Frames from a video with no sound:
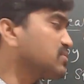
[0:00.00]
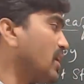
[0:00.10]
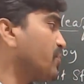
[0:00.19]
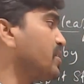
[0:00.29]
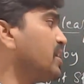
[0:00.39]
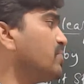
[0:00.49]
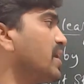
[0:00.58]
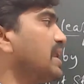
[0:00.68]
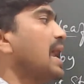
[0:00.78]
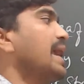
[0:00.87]
saffron we
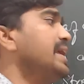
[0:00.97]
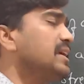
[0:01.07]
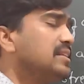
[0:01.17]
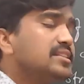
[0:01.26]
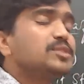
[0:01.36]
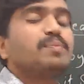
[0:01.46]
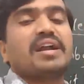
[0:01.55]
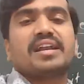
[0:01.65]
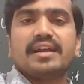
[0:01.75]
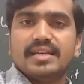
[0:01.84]
are adding in this
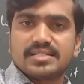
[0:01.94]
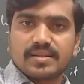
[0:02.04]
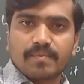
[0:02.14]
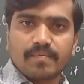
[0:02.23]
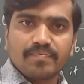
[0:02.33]
petri dish.